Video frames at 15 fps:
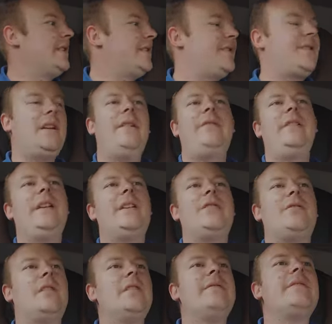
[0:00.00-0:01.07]
It's definitely a
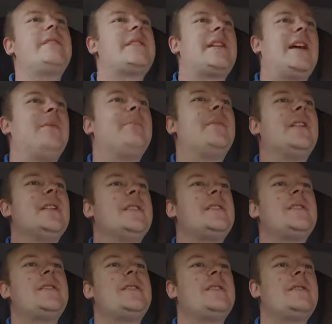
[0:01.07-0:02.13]
driver's cab,
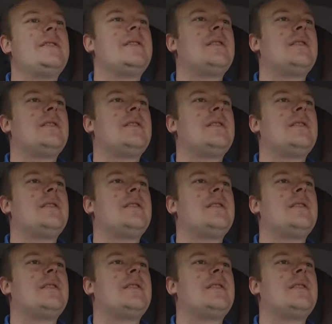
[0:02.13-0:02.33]
this.